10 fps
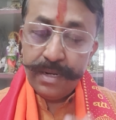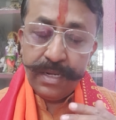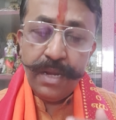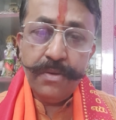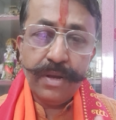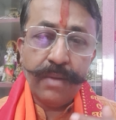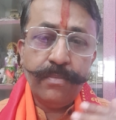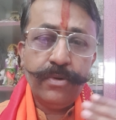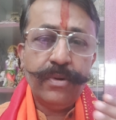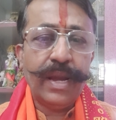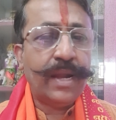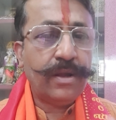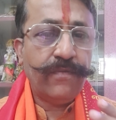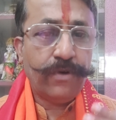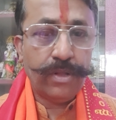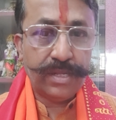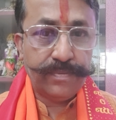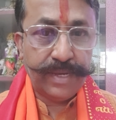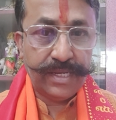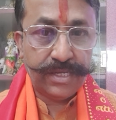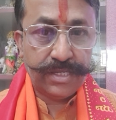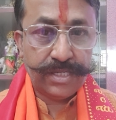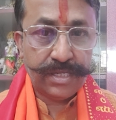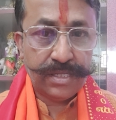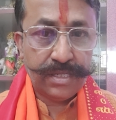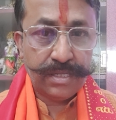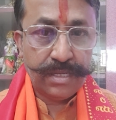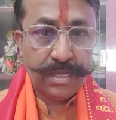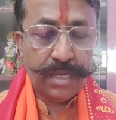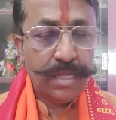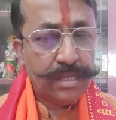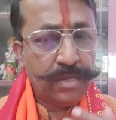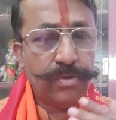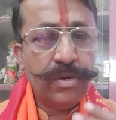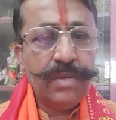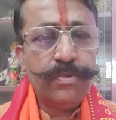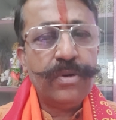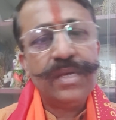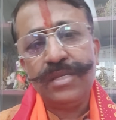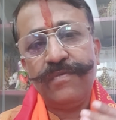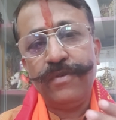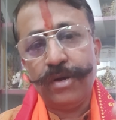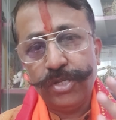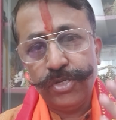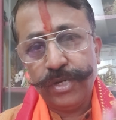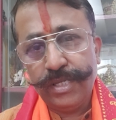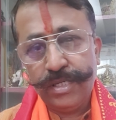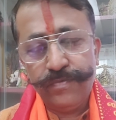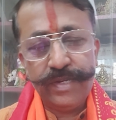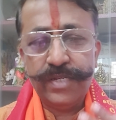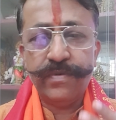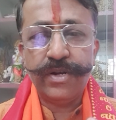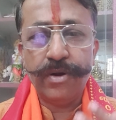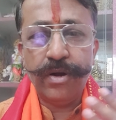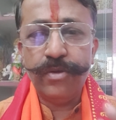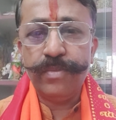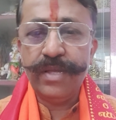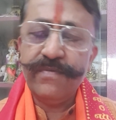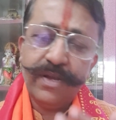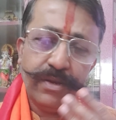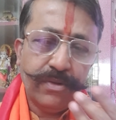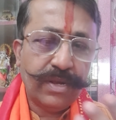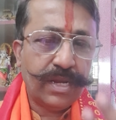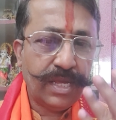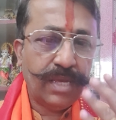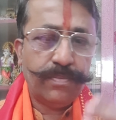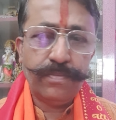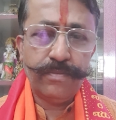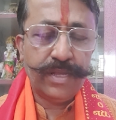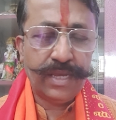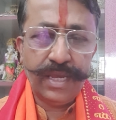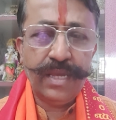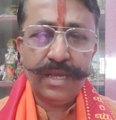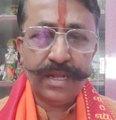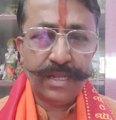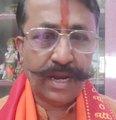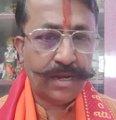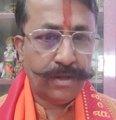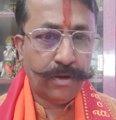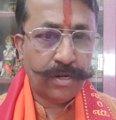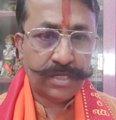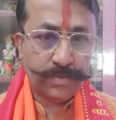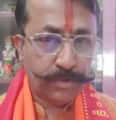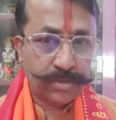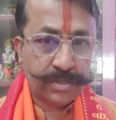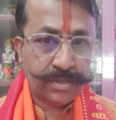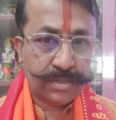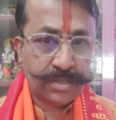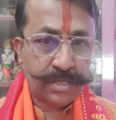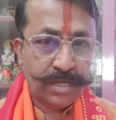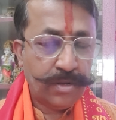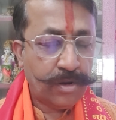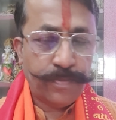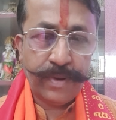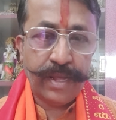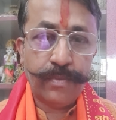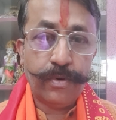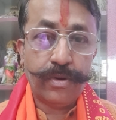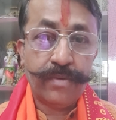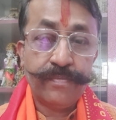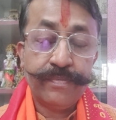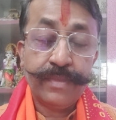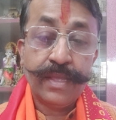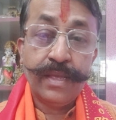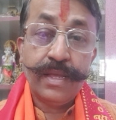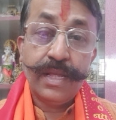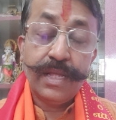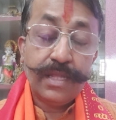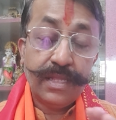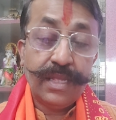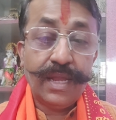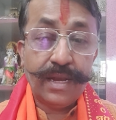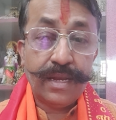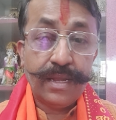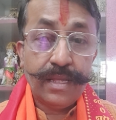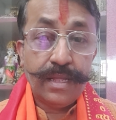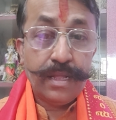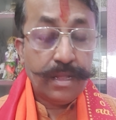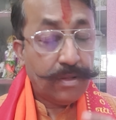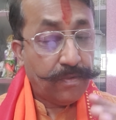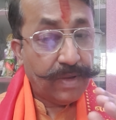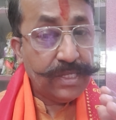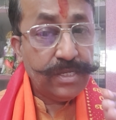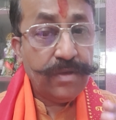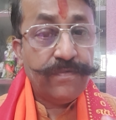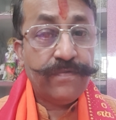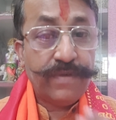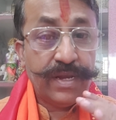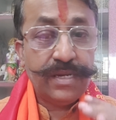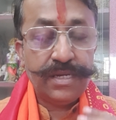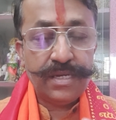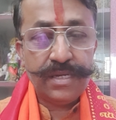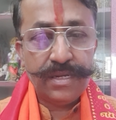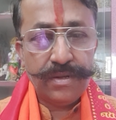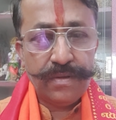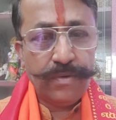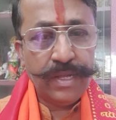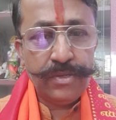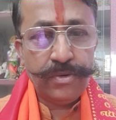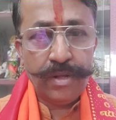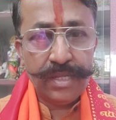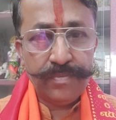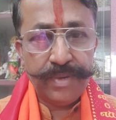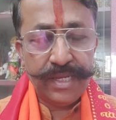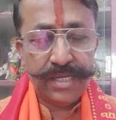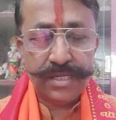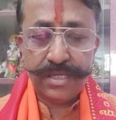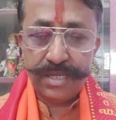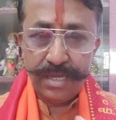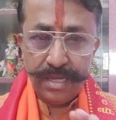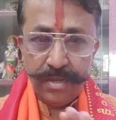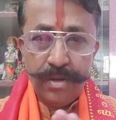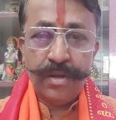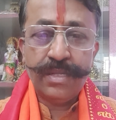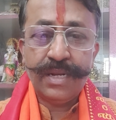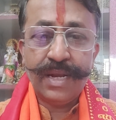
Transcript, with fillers: till you come to end of all the pages. The holy book is of your choice, whichever God you believe in, you can keep the key in that God's book or prayer book. Then once you have finished going through all the pages, on the